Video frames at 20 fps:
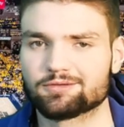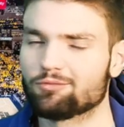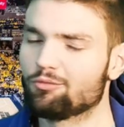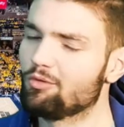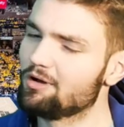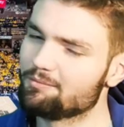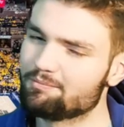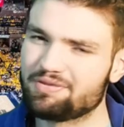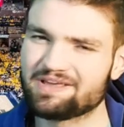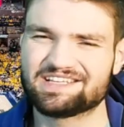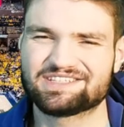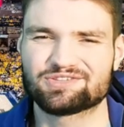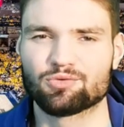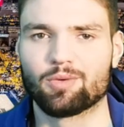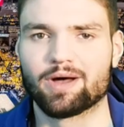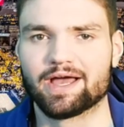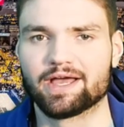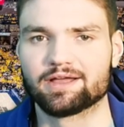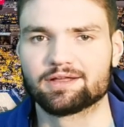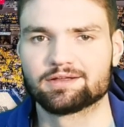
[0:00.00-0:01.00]
One piece
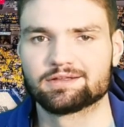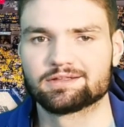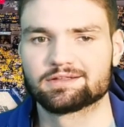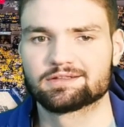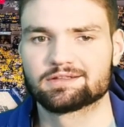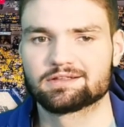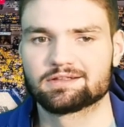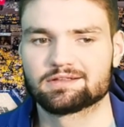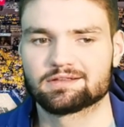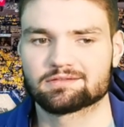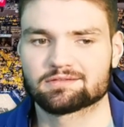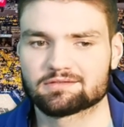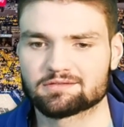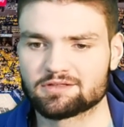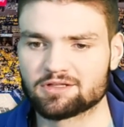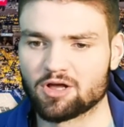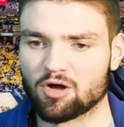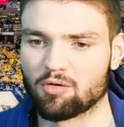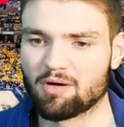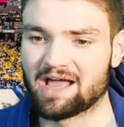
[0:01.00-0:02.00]
away.
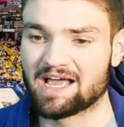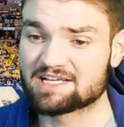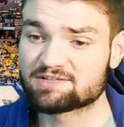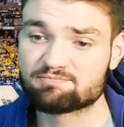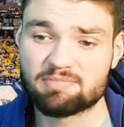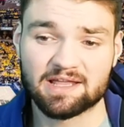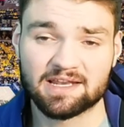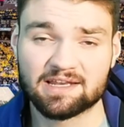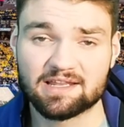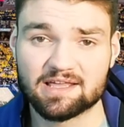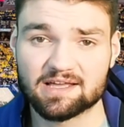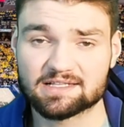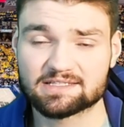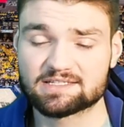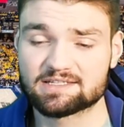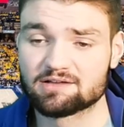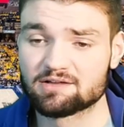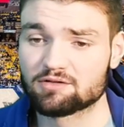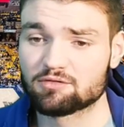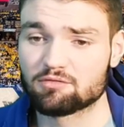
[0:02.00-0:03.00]
No,
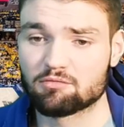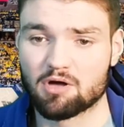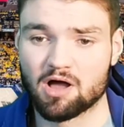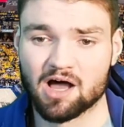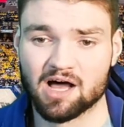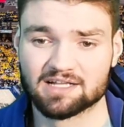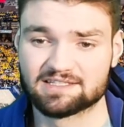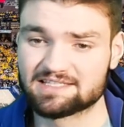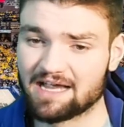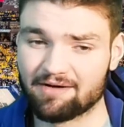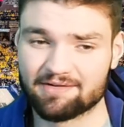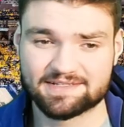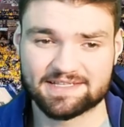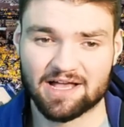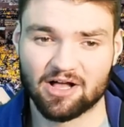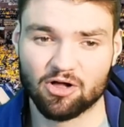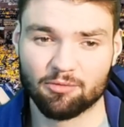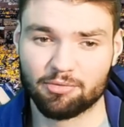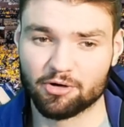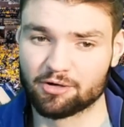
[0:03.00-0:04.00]
ex-Benedict, Tyrese
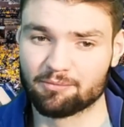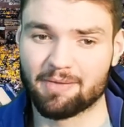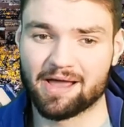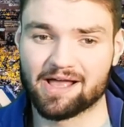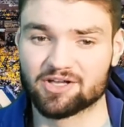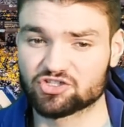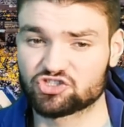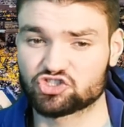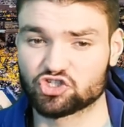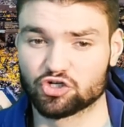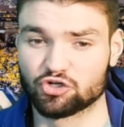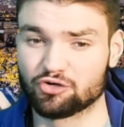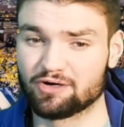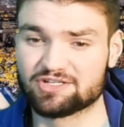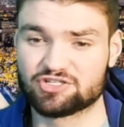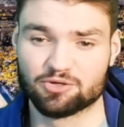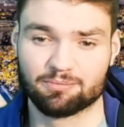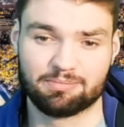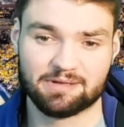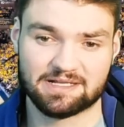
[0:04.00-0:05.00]
Haliburton, and Miles Turner
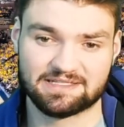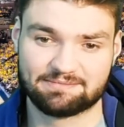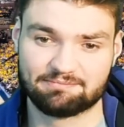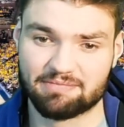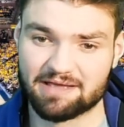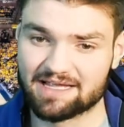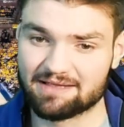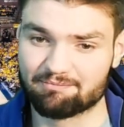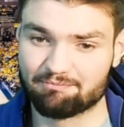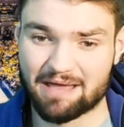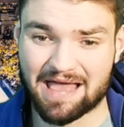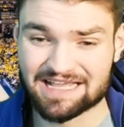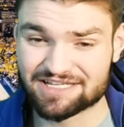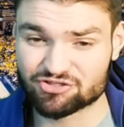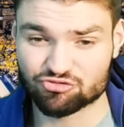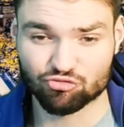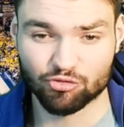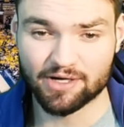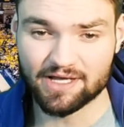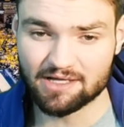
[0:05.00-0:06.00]
as your
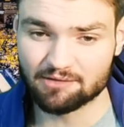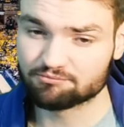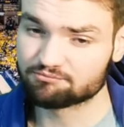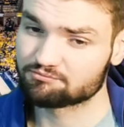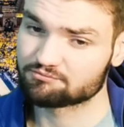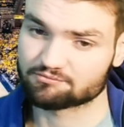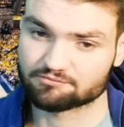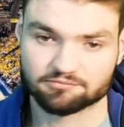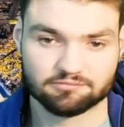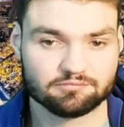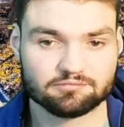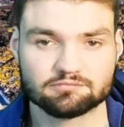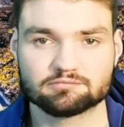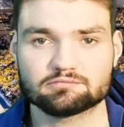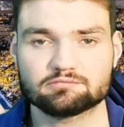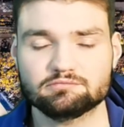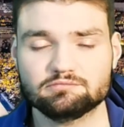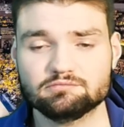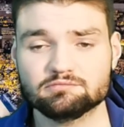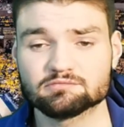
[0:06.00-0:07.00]
best three?
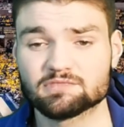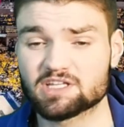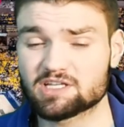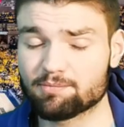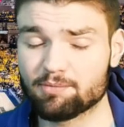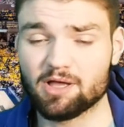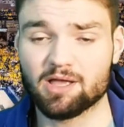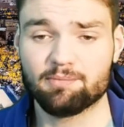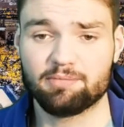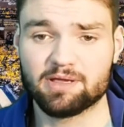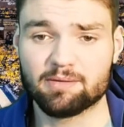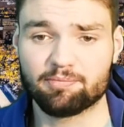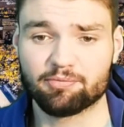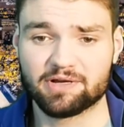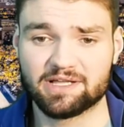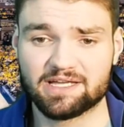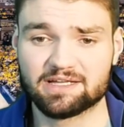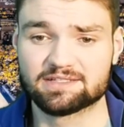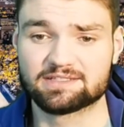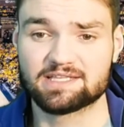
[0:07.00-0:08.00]
It could probably be a
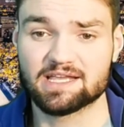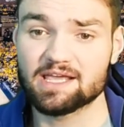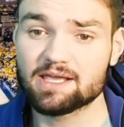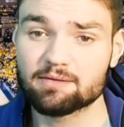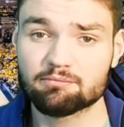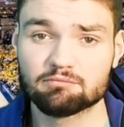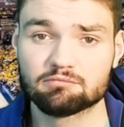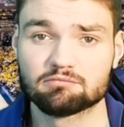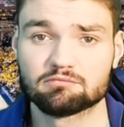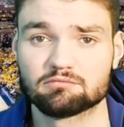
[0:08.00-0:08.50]
pretty good team.